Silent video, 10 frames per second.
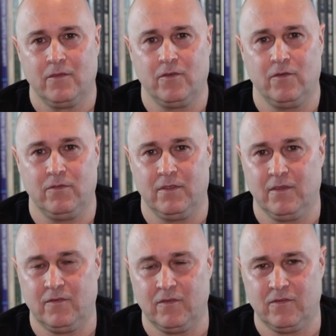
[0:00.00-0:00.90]
So
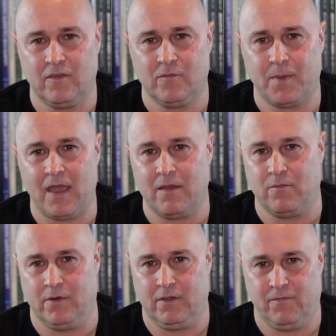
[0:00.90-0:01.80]
this is the spot
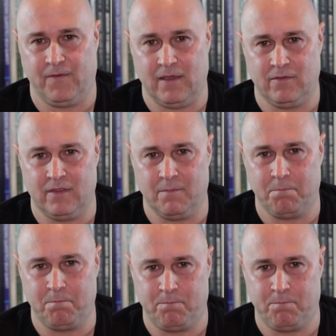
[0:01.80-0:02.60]
where you found the